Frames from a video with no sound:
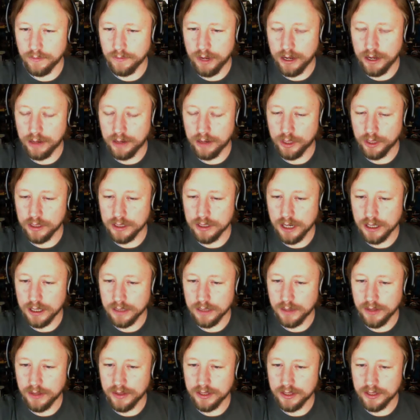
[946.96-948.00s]
we had talked
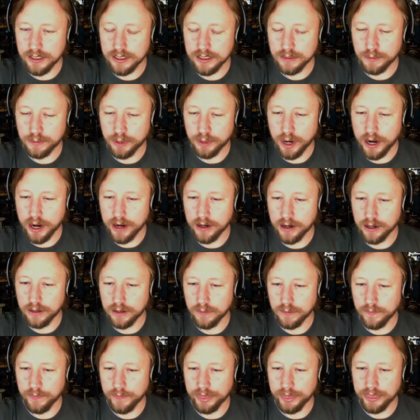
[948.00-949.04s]
about this prior.
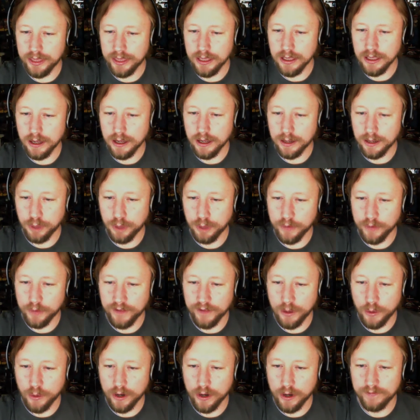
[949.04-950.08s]
The Boba
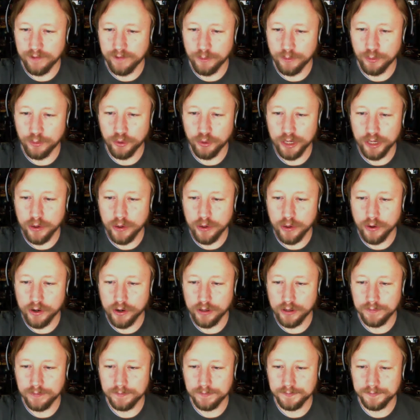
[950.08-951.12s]
Fett went up for
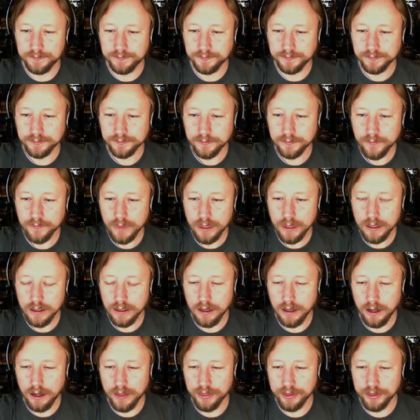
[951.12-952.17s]
pre-order
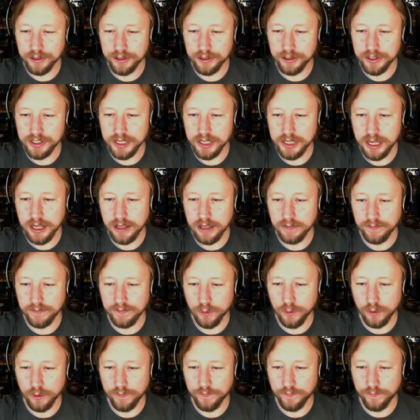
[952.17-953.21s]
on Thursday
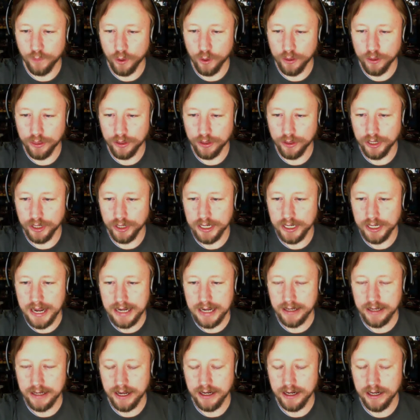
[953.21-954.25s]
for
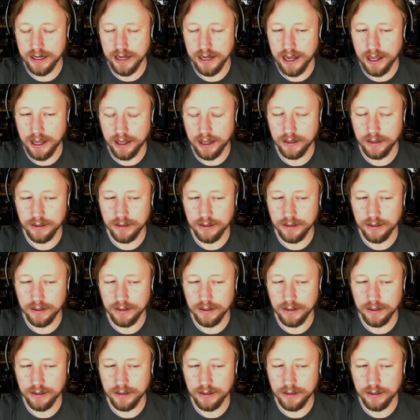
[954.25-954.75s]
$439.99.